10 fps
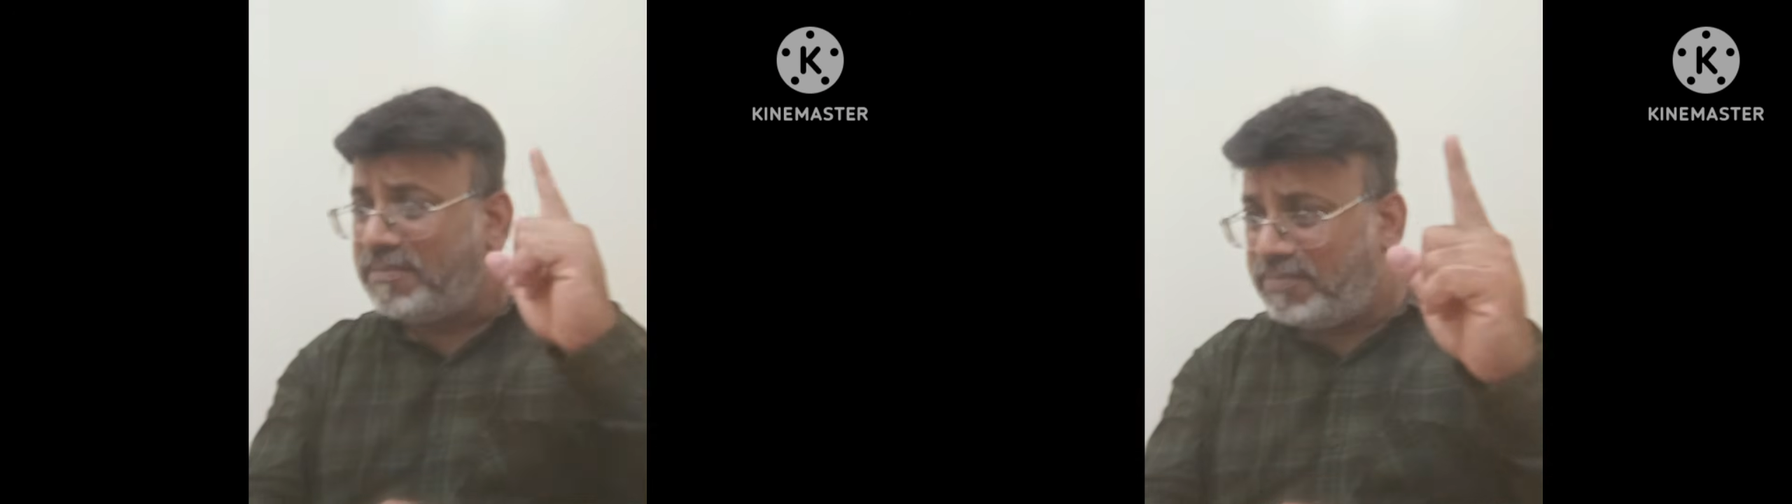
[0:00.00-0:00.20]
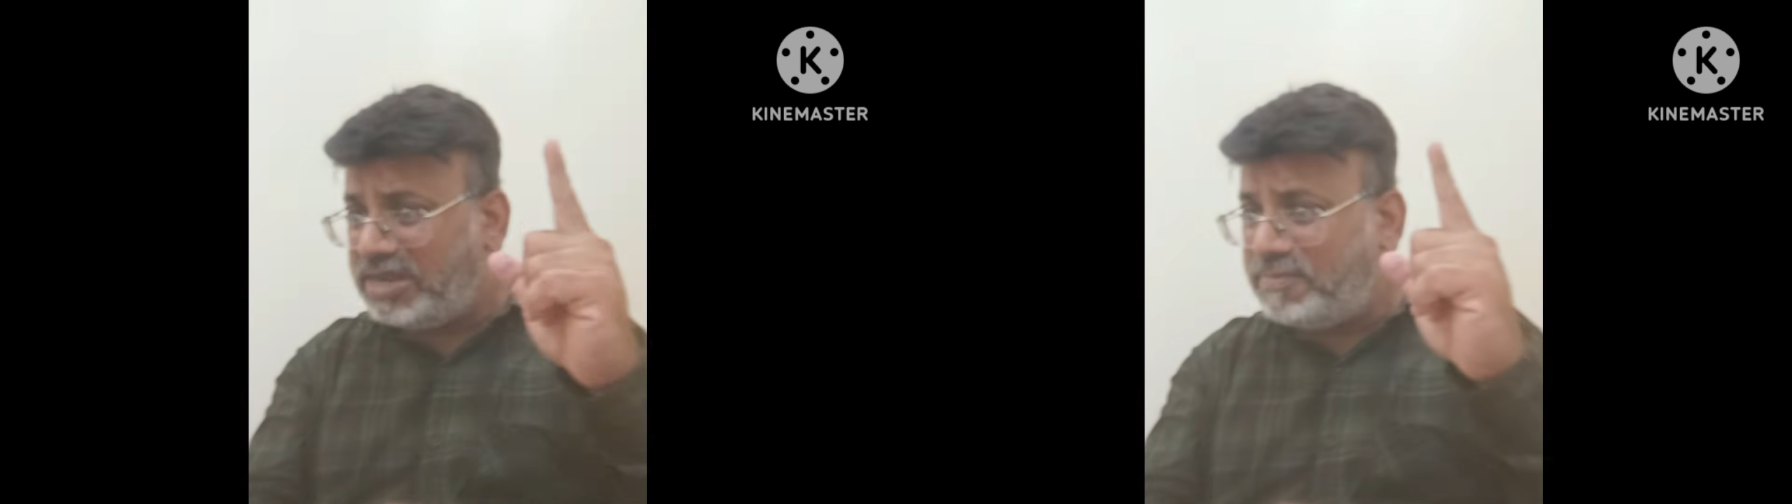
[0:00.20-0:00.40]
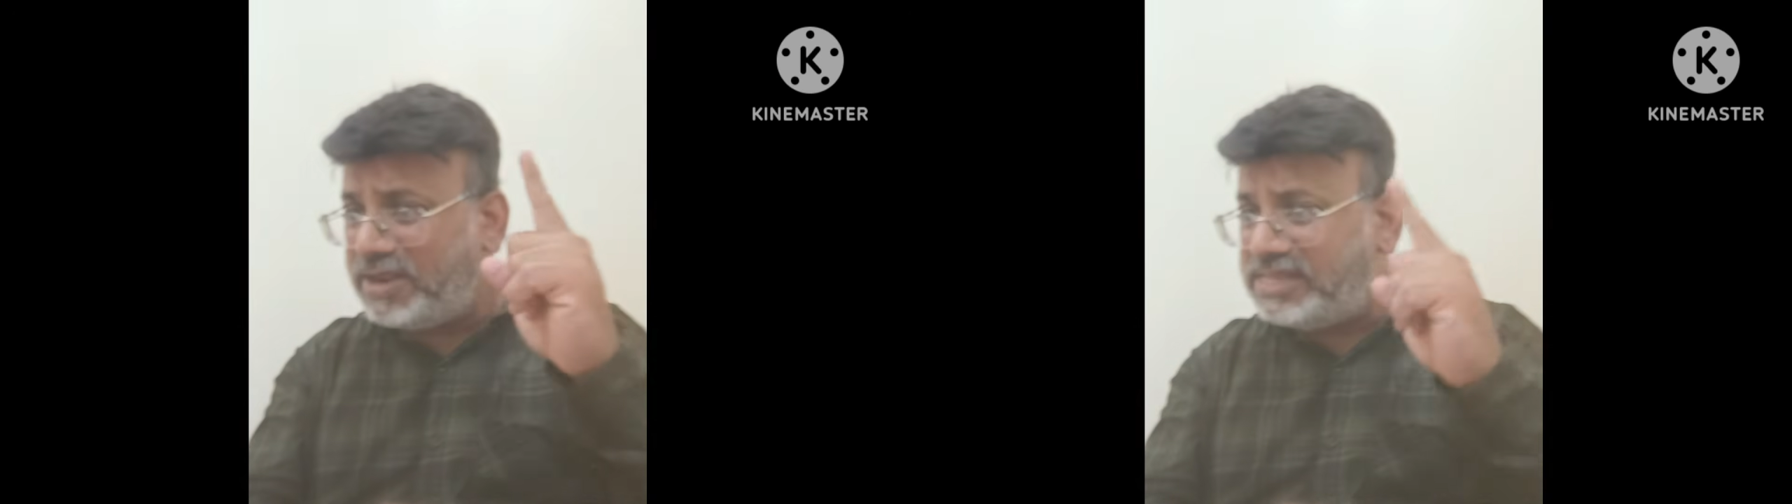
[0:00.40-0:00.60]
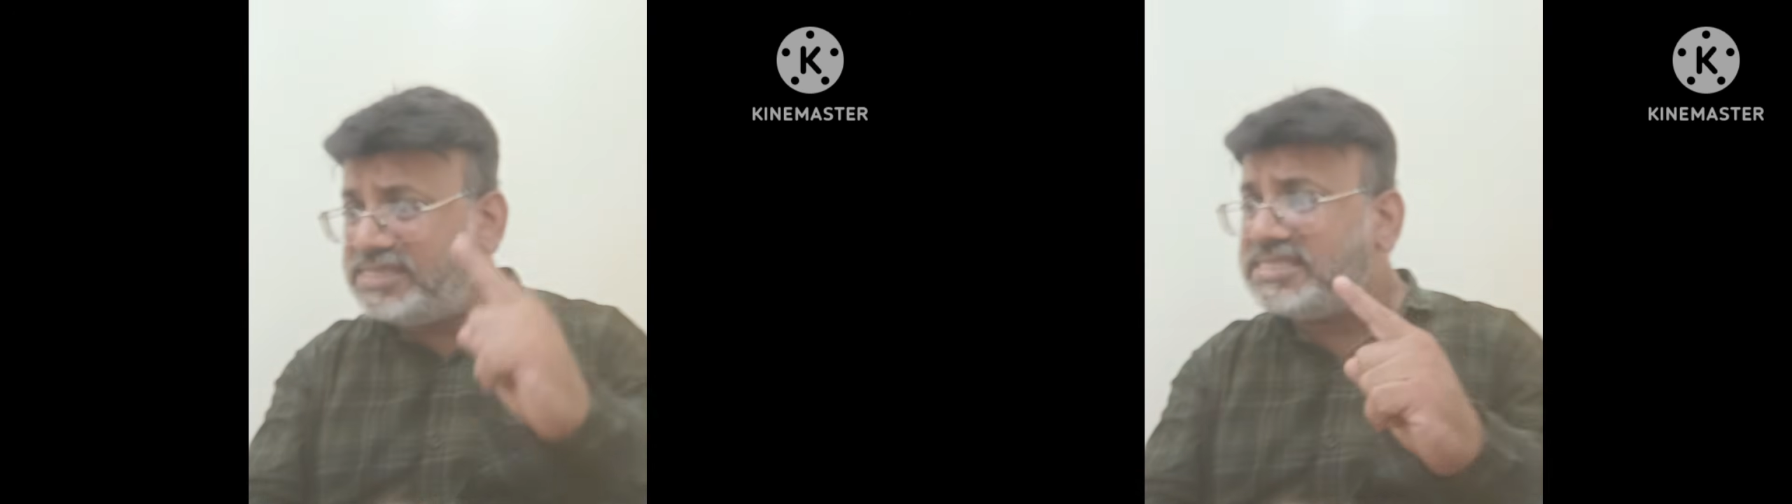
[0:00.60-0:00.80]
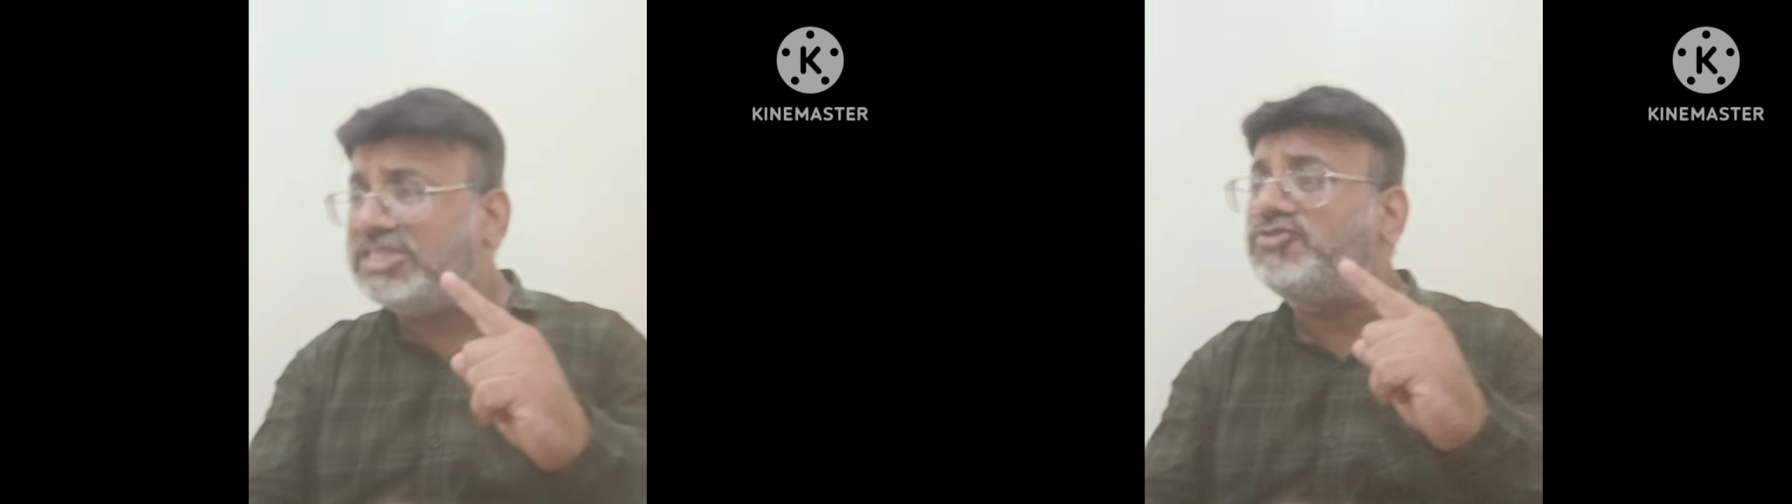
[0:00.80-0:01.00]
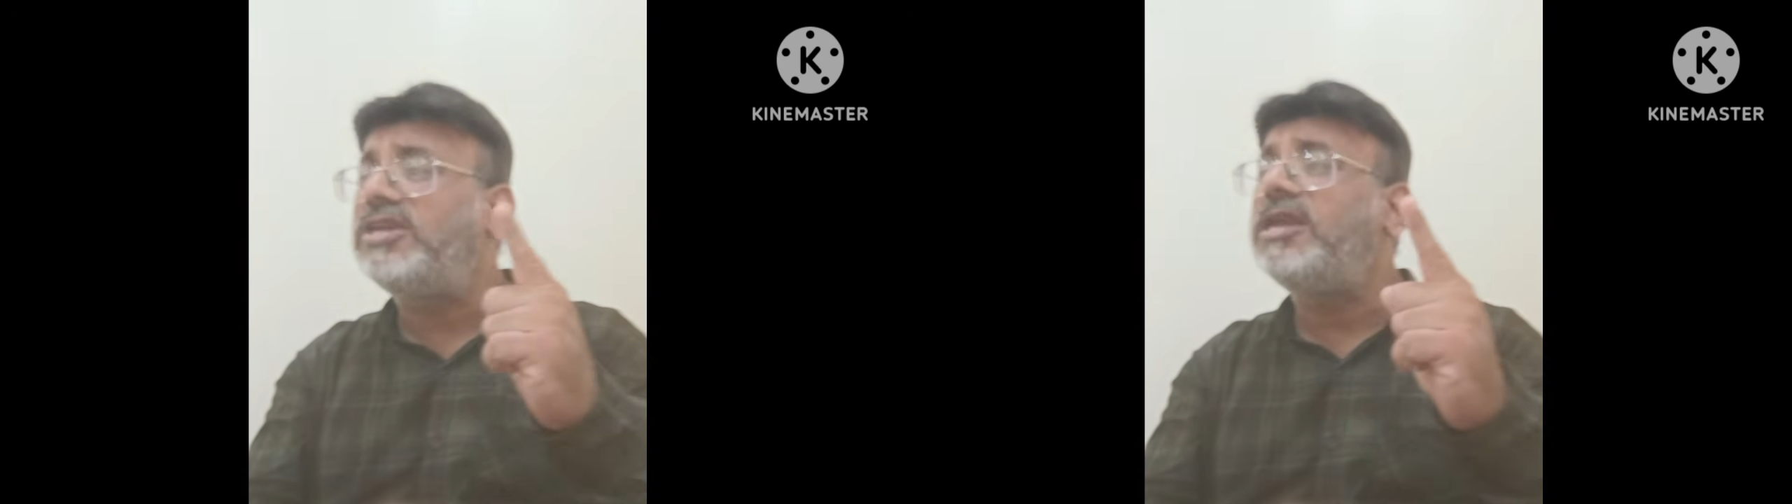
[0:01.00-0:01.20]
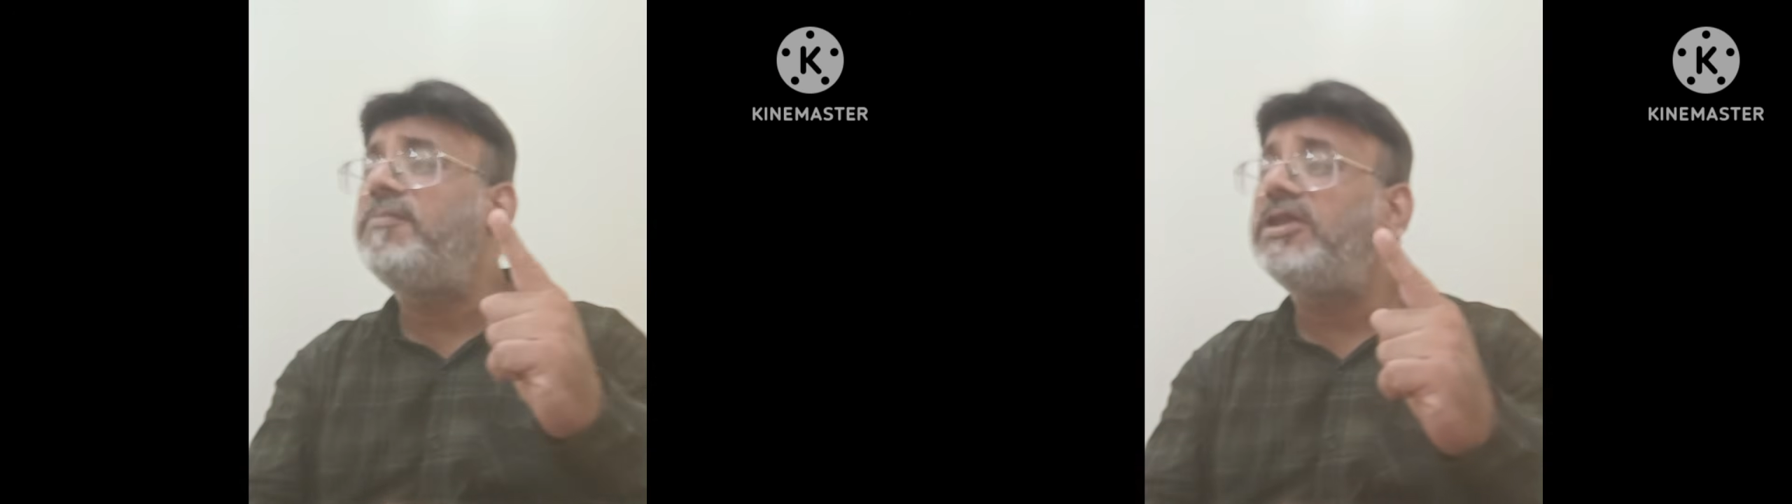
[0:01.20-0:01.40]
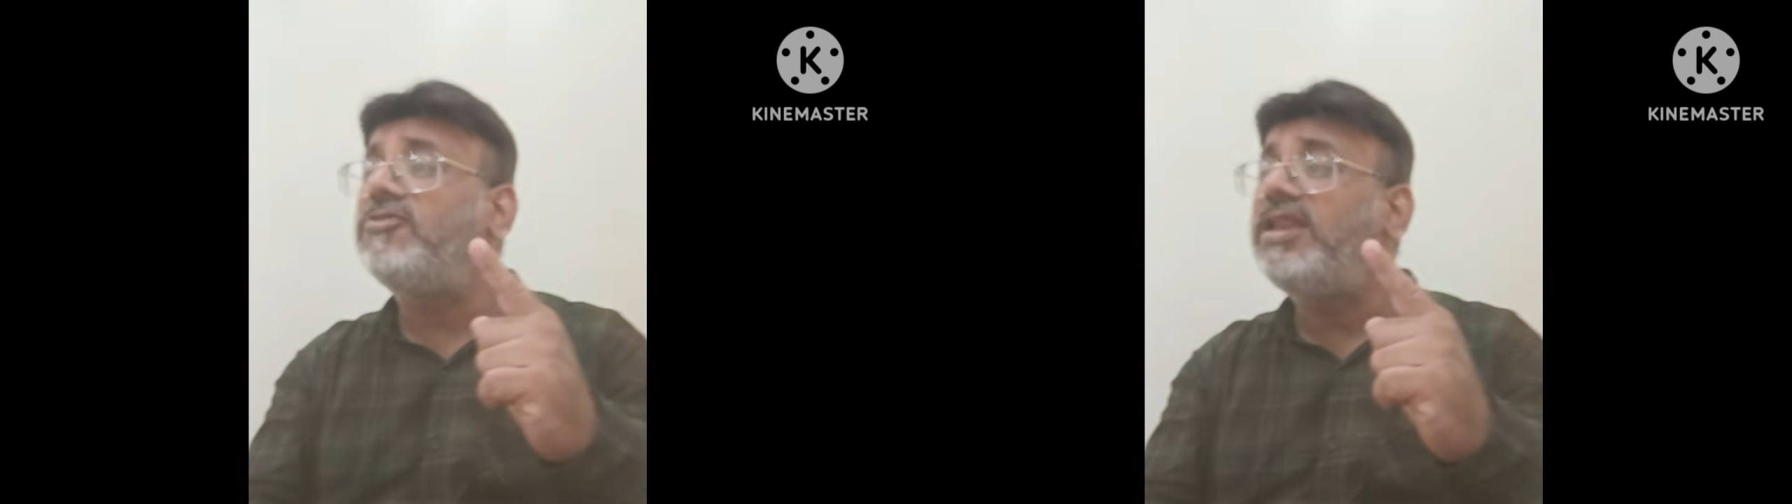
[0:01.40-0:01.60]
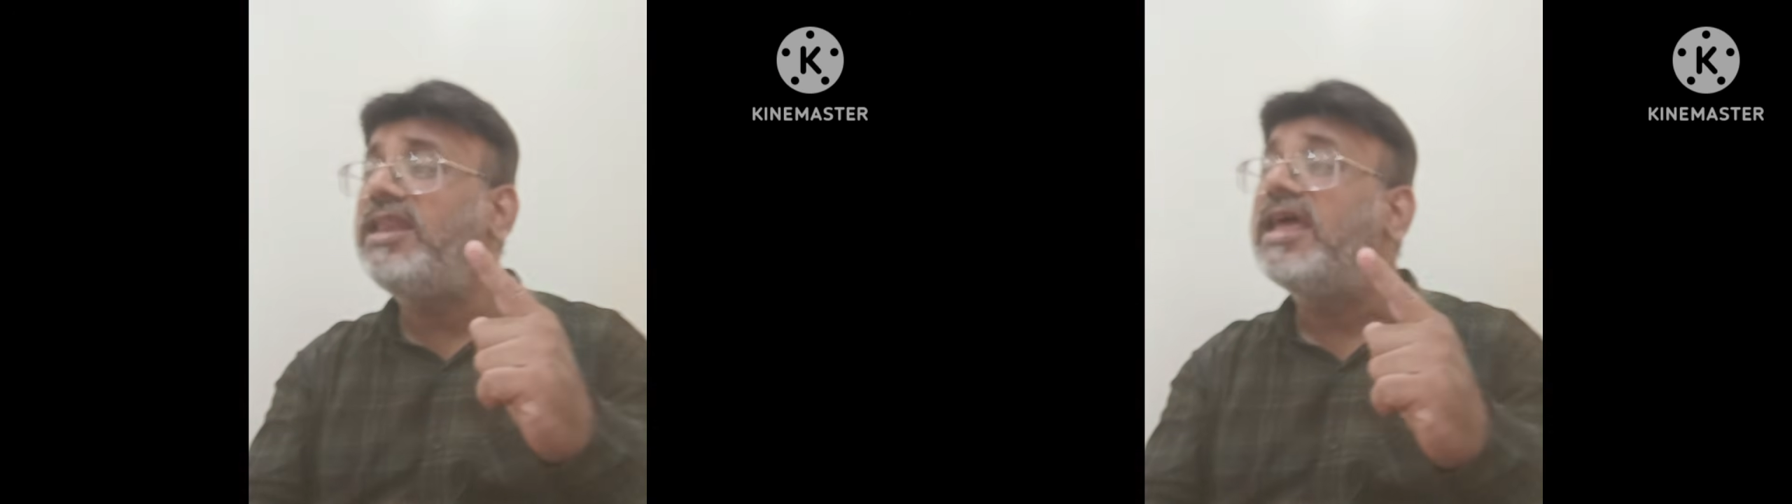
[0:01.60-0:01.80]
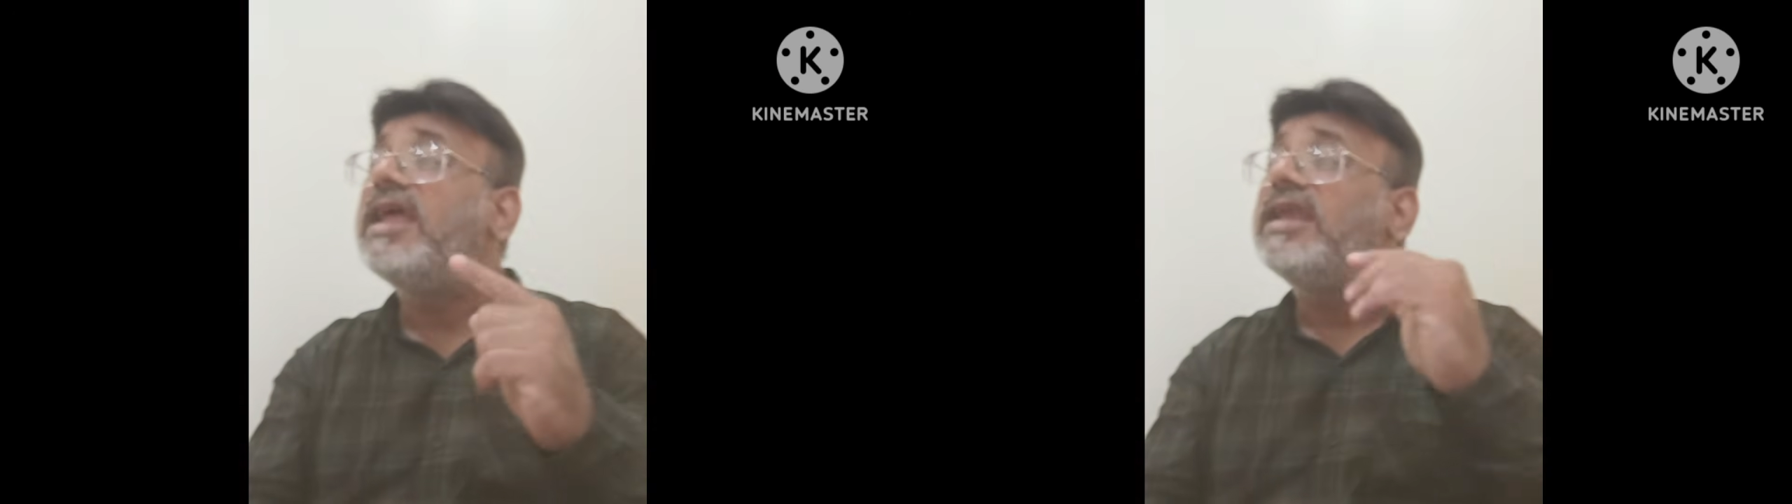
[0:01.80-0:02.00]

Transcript: Midbrain is situated between